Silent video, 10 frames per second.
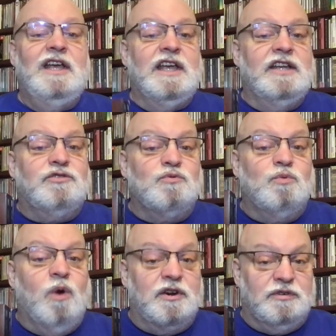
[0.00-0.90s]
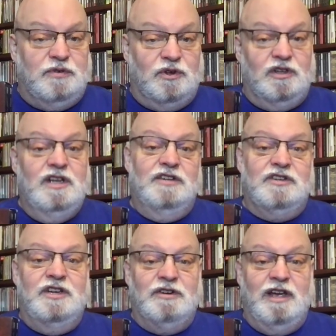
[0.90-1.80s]
it's wonderful
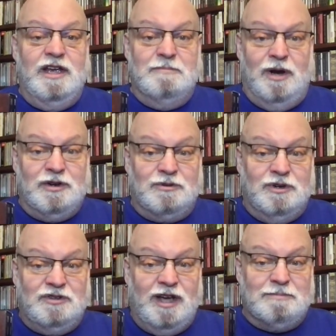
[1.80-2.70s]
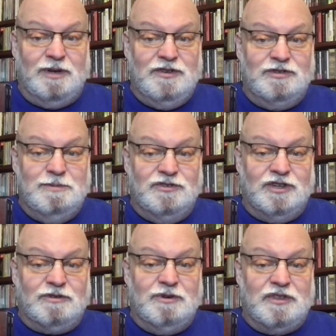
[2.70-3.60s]
to hear a modern quartet play this
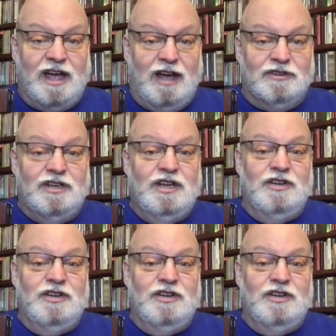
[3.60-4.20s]
music without